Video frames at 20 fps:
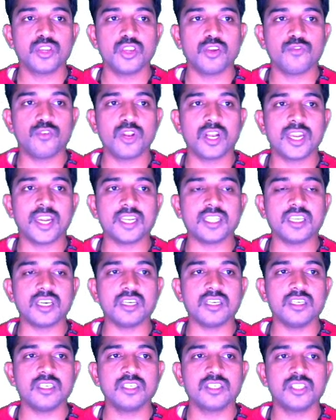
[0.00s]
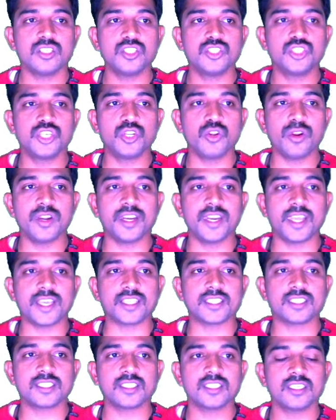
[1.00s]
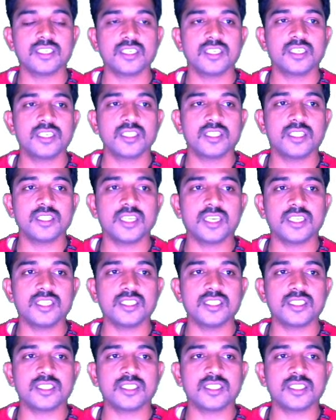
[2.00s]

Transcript: if you will get the zero index, then